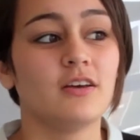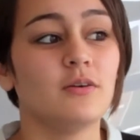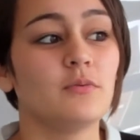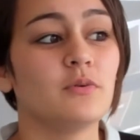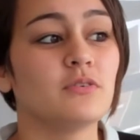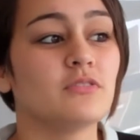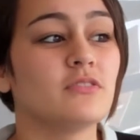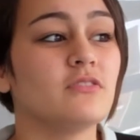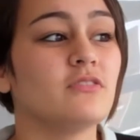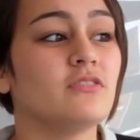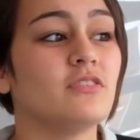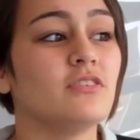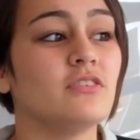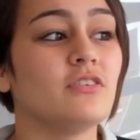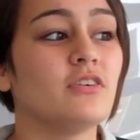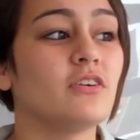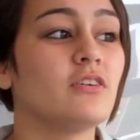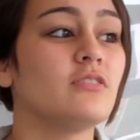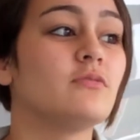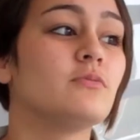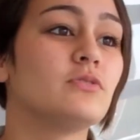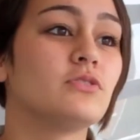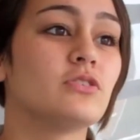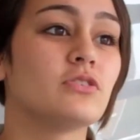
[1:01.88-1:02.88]
wasn't too
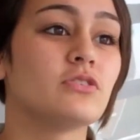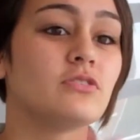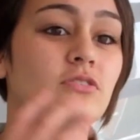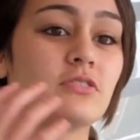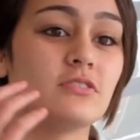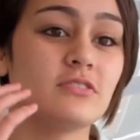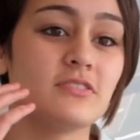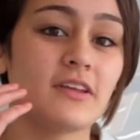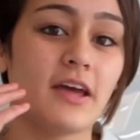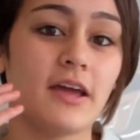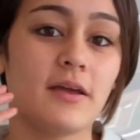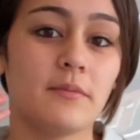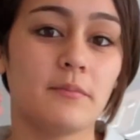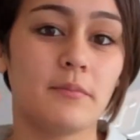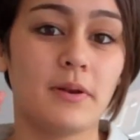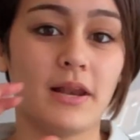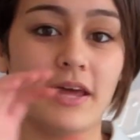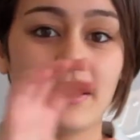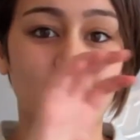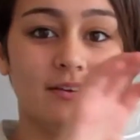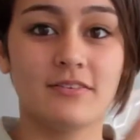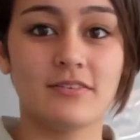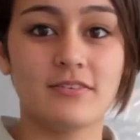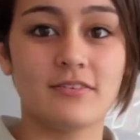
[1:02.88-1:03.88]
good, we're just the same
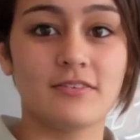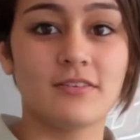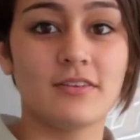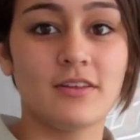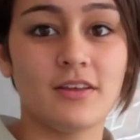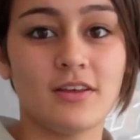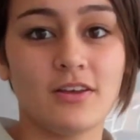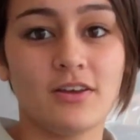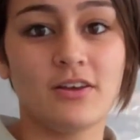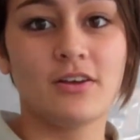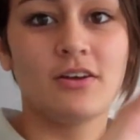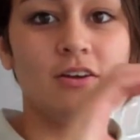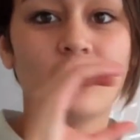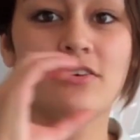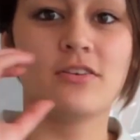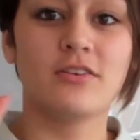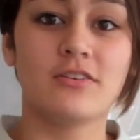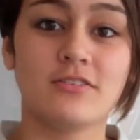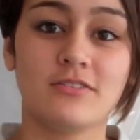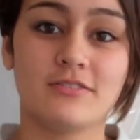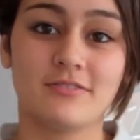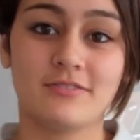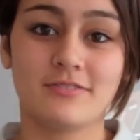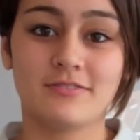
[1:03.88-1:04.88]
place,
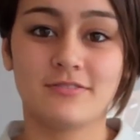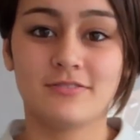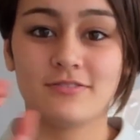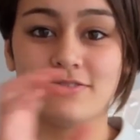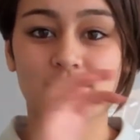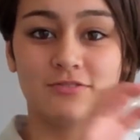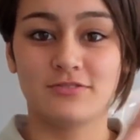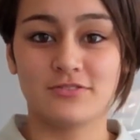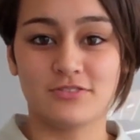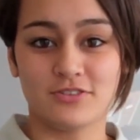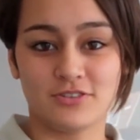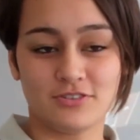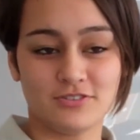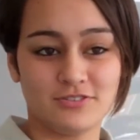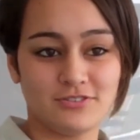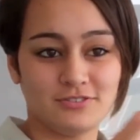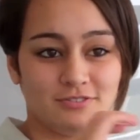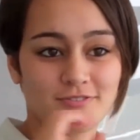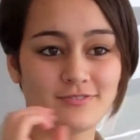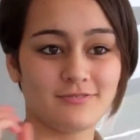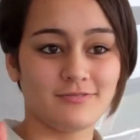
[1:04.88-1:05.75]
just